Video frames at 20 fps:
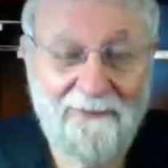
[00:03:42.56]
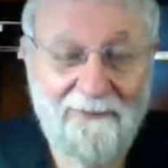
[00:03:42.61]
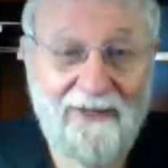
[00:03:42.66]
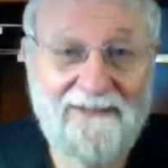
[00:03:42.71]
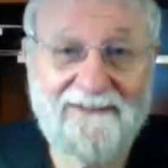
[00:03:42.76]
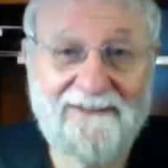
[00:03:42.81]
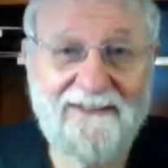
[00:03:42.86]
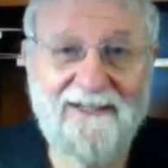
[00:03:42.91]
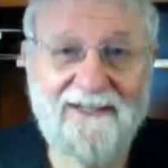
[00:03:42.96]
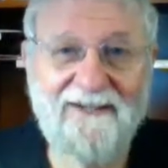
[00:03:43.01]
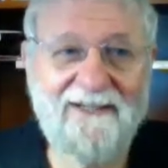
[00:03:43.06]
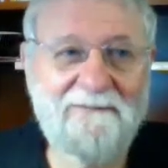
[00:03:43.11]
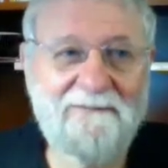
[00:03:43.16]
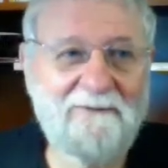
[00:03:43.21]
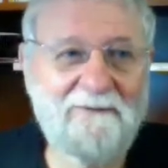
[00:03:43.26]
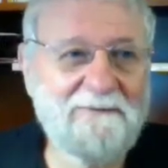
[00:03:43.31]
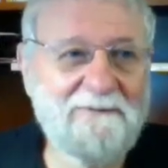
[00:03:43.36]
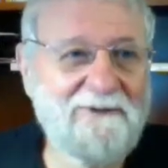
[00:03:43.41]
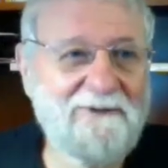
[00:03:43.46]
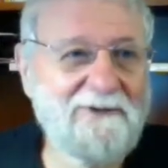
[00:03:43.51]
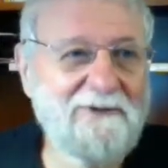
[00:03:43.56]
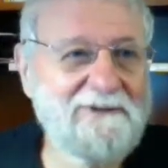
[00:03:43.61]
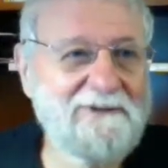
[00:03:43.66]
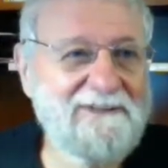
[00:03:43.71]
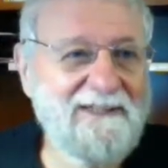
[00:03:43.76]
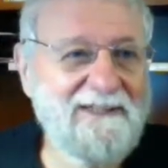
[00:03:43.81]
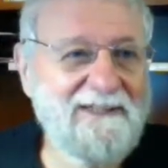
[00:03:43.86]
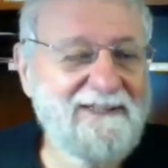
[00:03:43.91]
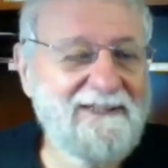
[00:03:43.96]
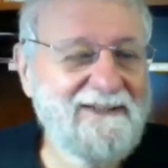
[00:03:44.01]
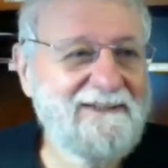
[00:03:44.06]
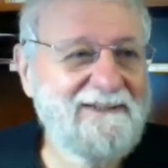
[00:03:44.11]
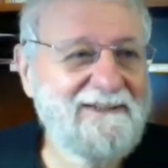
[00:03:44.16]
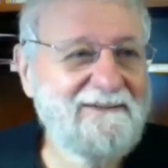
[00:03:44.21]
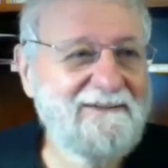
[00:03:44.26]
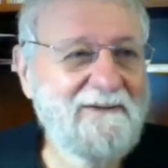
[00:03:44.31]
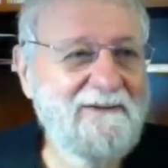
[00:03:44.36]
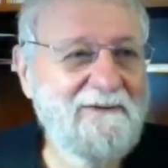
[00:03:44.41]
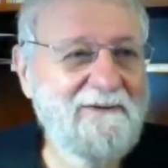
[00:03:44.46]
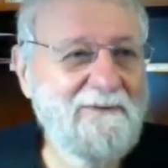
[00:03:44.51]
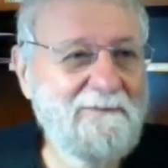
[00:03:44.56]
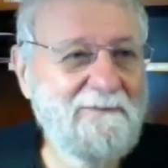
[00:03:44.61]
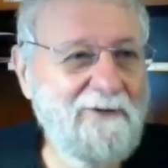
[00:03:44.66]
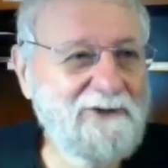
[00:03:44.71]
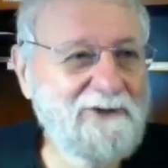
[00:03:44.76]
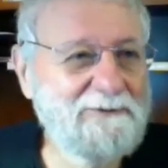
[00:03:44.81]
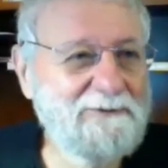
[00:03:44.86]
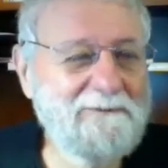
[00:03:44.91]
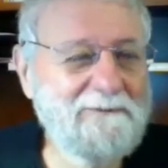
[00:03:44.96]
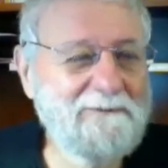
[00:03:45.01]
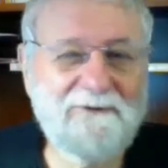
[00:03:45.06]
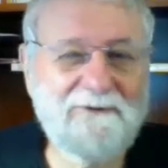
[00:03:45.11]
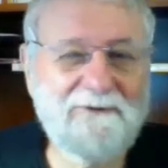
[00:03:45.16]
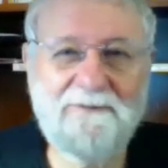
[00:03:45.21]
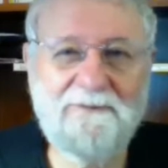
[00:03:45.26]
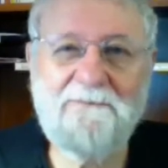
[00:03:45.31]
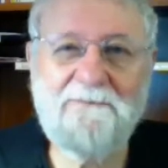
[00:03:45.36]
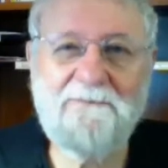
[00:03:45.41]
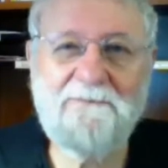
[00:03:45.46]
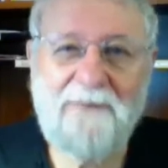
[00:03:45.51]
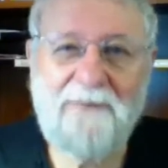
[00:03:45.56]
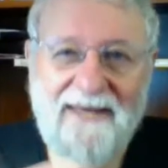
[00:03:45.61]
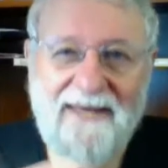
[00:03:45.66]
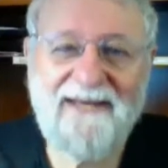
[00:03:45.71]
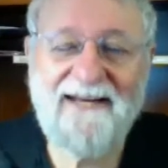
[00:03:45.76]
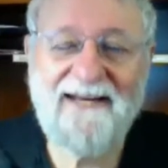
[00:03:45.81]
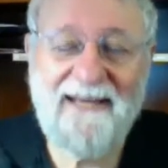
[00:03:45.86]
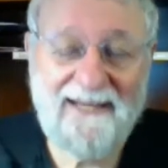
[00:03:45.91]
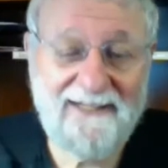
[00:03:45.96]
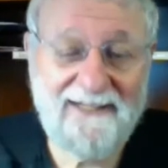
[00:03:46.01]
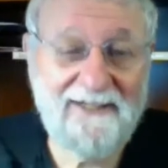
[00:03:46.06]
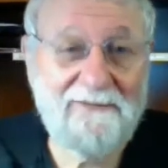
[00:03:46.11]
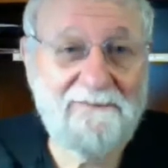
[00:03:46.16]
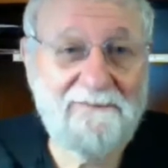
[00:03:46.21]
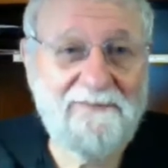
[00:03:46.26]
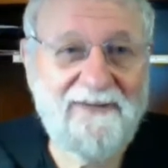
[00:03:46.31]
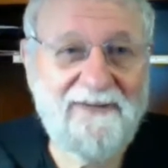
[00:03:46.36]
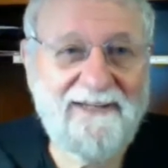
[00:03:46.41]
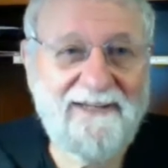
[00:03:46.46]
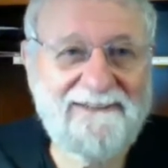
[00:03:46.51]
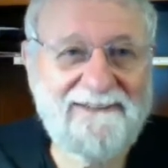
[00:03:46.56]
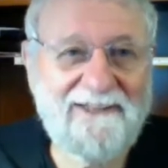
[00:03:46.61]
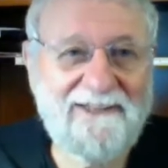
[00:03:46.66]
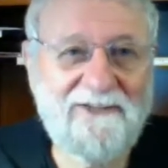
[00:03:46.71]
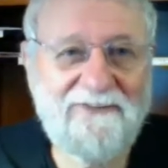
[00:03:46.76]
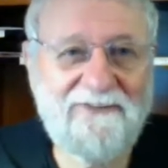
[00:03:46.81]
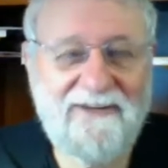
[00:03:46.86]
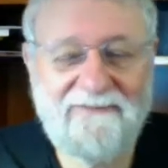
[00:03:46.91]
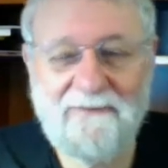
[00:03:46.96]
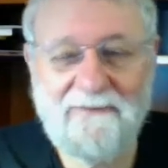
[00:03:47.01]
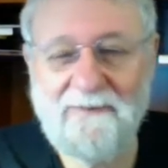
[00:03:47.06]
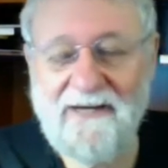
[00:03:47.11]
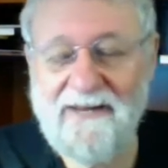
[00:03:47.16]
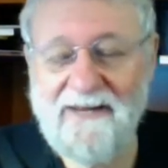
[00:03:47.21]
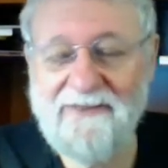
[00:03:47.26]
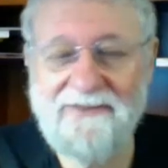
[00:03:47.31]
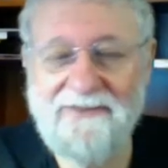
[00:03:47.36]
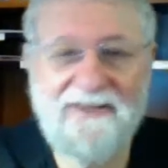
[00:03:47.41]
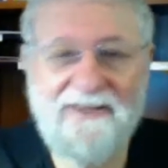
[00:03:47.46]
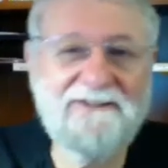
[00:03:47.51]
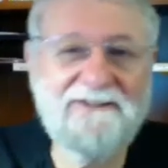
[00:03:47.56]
Why is it horrible? Because most people are pretty bad at it. And so if everybody